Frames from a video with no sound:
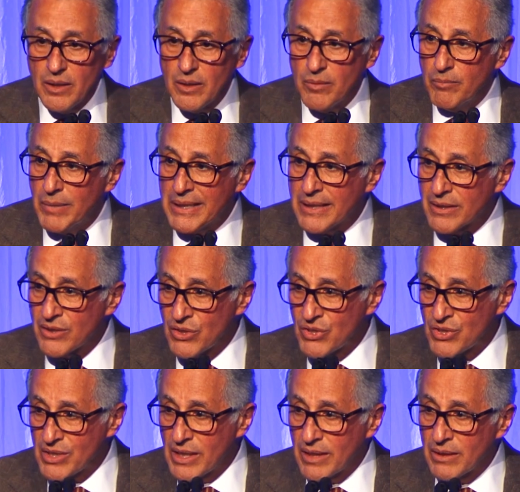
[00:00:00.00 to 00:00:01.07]
Many of the
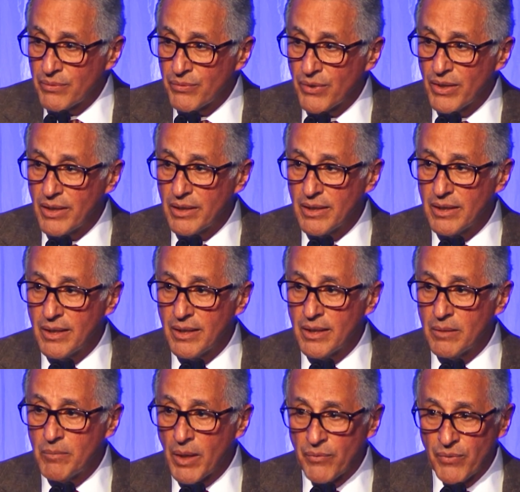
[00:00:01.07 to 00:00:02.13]
staff,
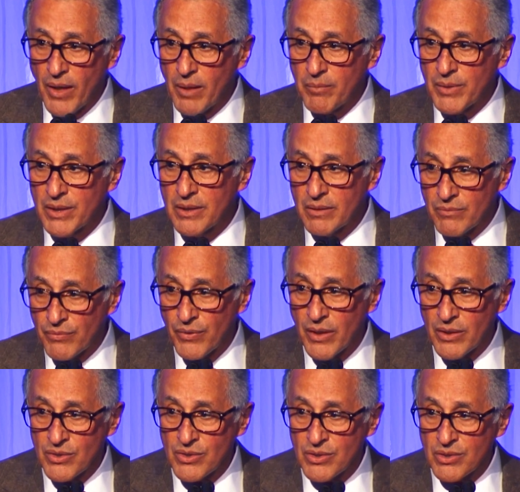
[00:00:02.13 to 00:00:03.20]
my family and
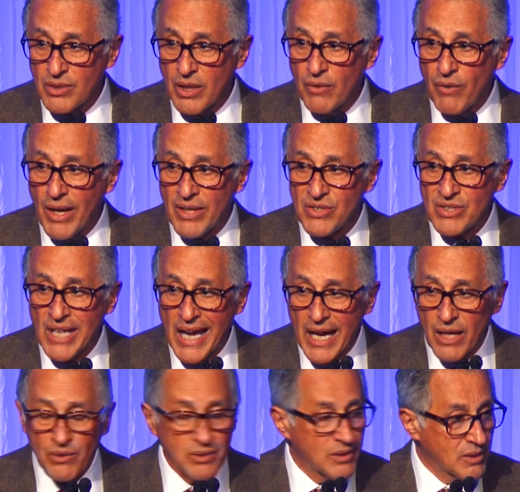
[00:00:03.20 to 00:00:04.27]
friends have asked,
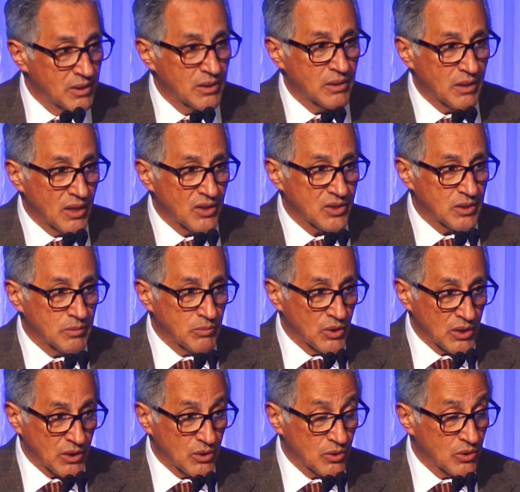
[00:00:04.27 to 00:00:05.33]
how did International
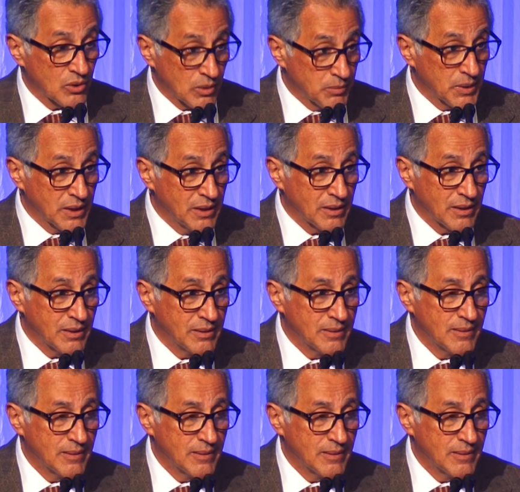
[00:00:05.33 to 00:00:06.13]
Medical Corps begin?